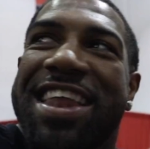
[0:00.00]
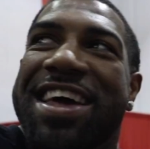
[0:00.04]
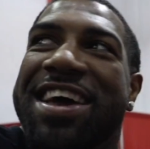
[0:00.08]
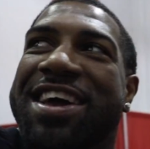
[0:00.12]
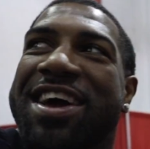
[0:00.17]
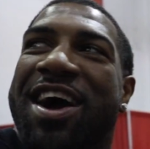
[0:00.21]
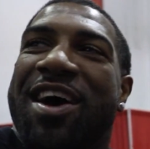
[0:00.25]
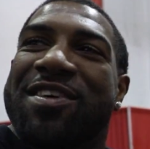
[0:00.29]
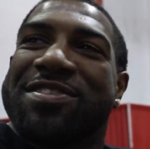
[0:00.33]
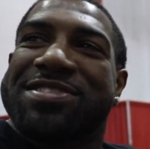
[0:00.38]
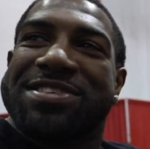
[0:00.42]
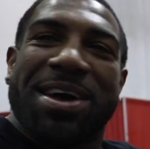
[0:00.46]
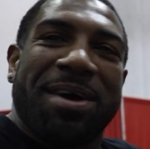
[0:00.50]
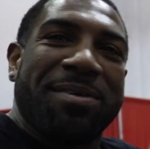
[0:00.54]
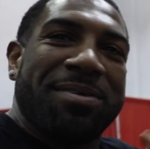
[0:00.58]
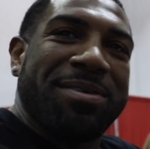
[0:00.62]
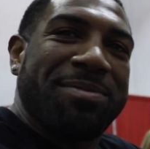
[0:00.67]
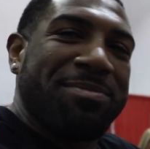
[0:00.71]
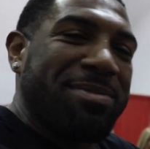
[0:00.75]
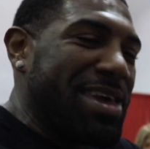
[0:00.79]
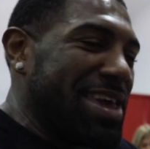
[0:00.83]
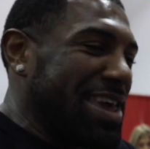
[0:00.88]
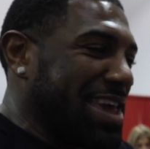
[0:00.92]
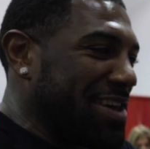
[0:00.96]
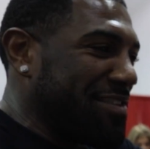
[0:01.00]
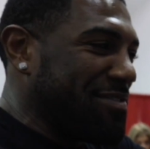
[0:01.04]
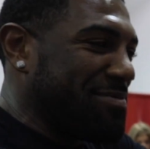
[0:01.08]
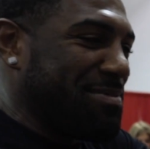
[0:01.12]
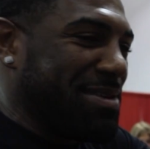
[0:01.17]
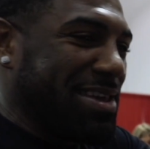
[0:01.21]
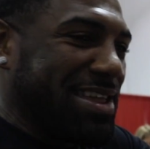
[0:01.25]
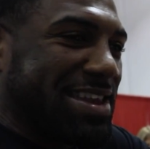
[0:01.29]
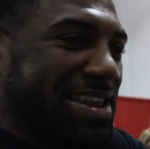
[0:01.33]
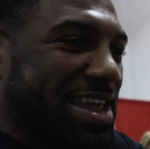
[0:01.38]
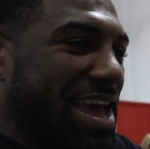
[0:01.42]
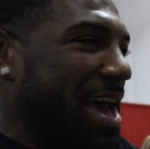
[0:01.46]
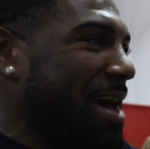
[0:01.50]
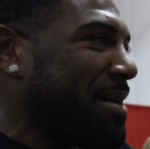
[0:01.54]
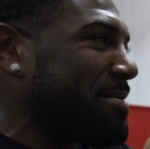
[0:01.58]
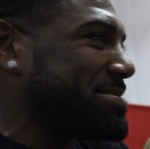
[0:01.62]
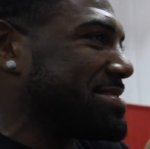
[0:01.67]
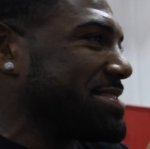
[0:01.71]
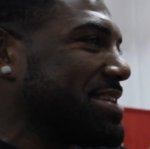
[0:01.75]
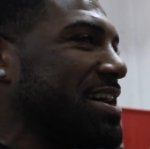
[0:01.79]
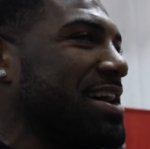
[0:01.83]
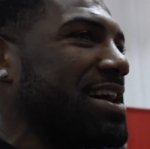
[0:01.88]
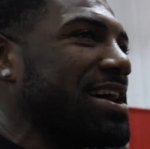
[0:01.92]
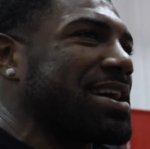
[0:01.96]
dab. Coach coming to me, giving me dabs
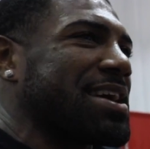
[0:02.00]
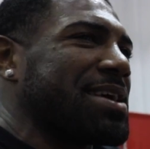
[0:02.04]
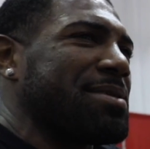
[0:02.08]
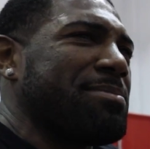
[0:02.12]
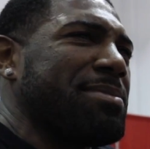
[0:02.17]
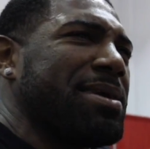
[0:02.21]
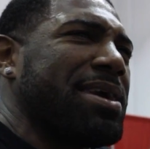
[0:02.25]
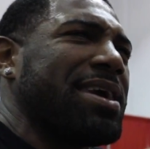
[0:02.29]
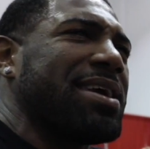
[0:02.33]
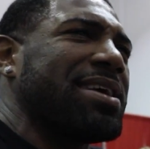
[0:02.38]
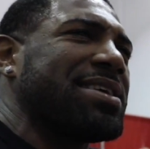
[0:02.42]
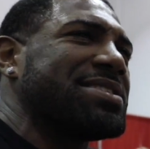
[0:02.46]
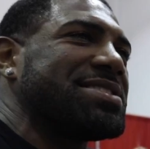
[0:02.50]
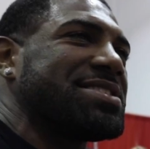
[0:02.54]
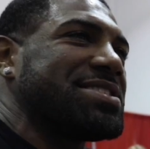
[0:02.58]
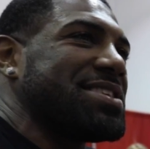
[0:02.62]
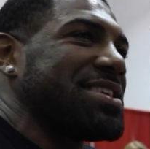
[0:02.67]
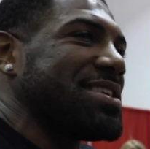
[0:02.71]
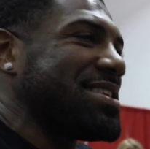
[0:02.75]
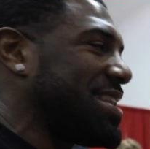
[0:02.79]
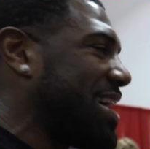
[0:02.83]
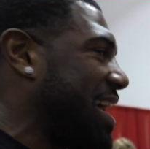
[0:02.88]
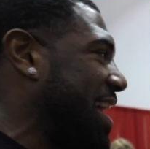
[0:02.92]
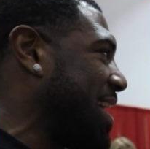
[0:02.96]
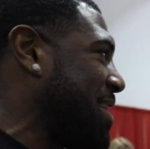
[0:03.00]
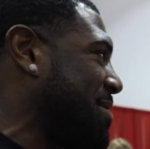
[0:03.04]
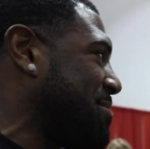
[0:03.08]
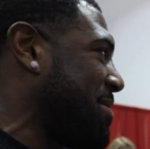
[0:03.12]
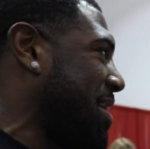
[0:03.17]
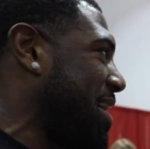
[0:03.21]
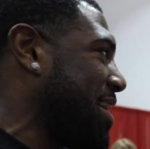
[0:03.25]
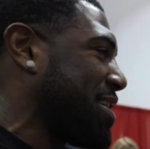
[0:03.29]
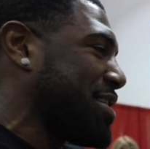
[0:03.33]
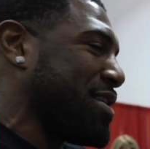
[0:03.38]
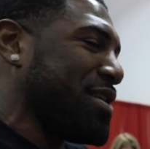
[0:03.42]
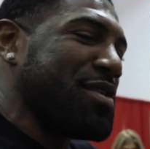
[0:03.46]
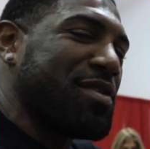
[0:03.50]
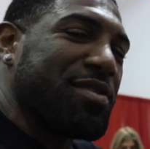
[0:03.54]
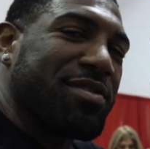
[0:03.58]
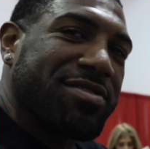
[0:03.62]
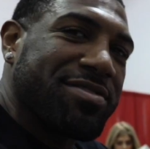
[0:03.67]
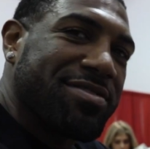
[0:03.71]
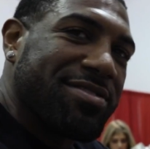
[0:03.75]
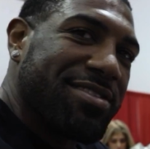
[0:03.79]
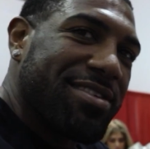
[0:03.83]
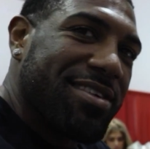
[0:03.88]
and hugging me and shit. Like, he my coach.